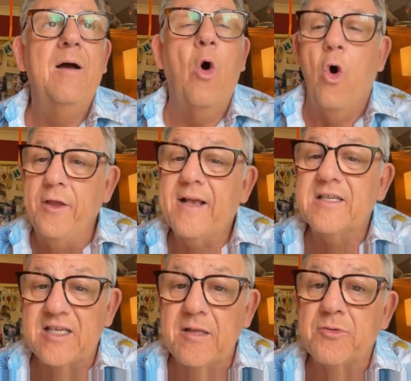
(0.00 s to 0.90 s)
Or you
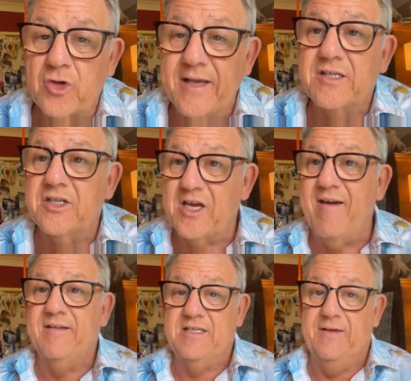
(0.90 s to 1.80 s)
can send them straight to the
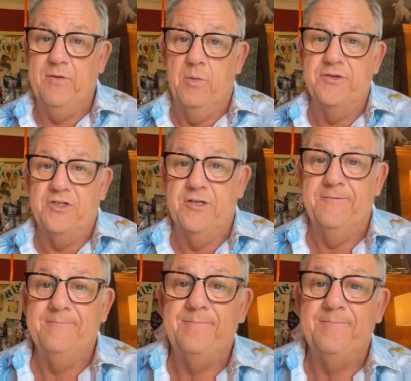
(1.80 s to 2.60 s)
charity if you want to.